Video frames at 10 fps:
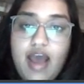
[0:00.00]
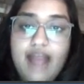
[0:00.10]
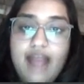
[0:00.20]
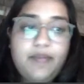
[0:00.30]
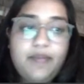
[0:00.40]

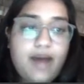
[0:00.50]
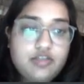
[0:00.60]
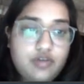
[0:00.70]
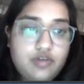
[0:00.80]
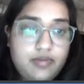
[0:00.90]
and their
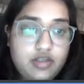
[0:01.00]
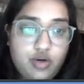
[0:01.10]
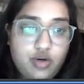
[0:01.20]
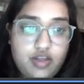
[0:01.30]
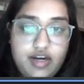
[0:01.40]
paths will be
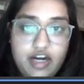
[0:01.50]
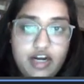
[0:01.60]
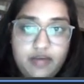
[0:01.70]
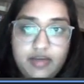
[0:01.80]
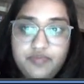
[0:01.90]
stored in the
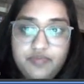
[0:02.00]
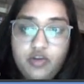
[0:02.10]
database.